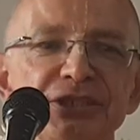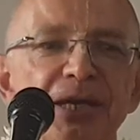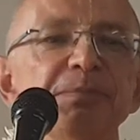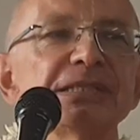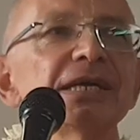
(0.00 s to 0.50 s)

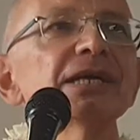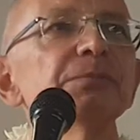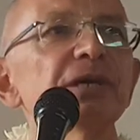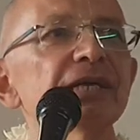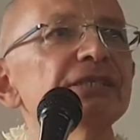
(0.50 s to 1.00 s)
Jayapataka
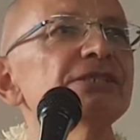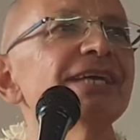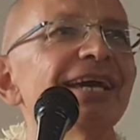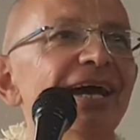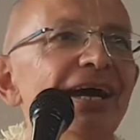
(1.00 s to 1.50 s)

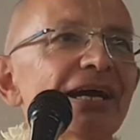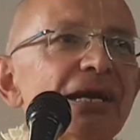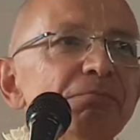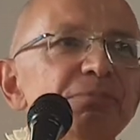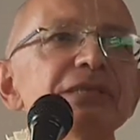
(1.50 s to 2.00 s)
Maharaj
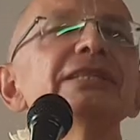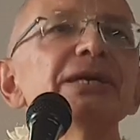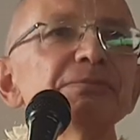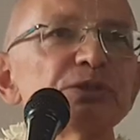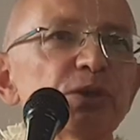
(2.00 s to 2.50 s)
completely
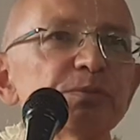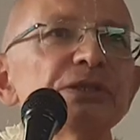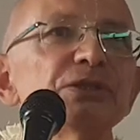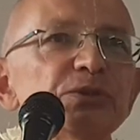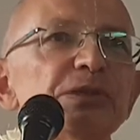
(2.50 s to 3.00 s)
absorbed
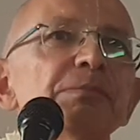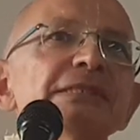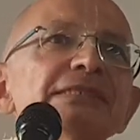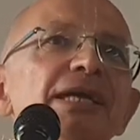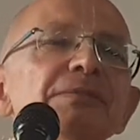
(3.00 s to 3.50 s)
into the
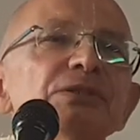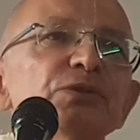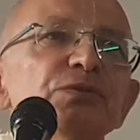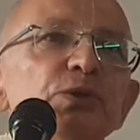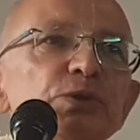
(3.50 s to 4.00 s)
pastimes
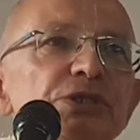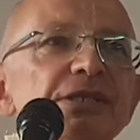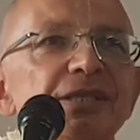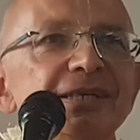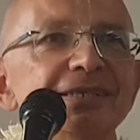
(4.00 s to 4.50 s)
of Lord
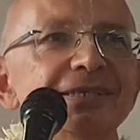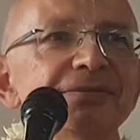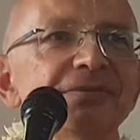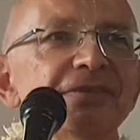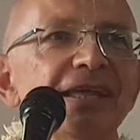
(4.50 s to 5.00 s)
Chaitanya.
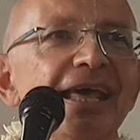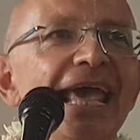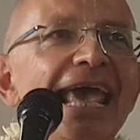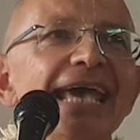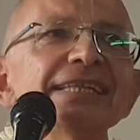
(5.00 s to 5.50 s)

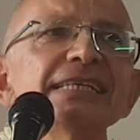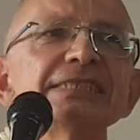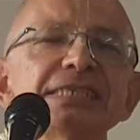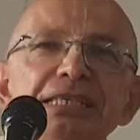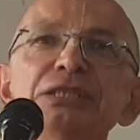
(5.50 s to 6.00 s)
And
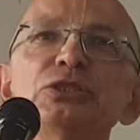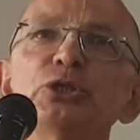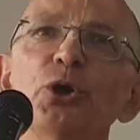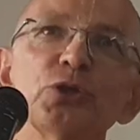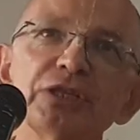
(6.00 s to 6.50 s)
this
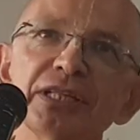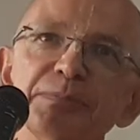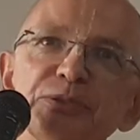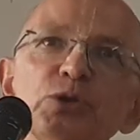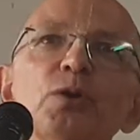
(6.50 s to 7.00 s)
internal
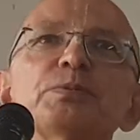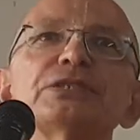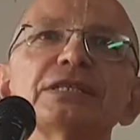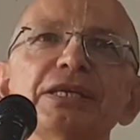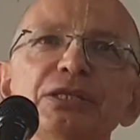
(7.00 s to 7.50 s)

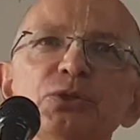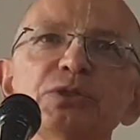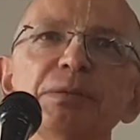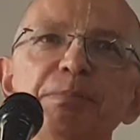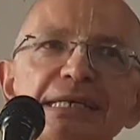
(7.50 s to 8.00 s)
absorption into
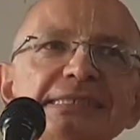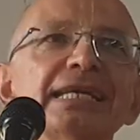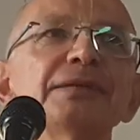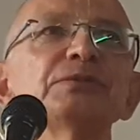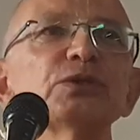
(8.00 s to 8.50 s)
the
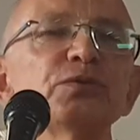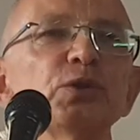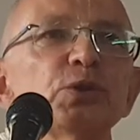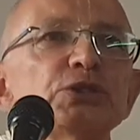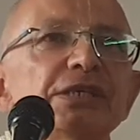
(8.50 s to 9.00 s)
pastimes of
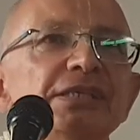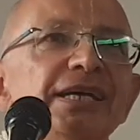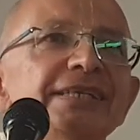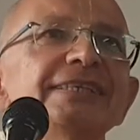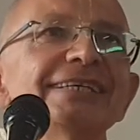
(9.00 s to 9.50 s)
Lord
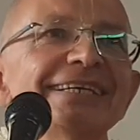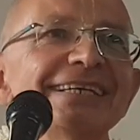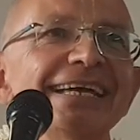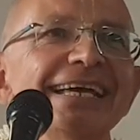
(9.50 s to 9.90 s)
Chaitanya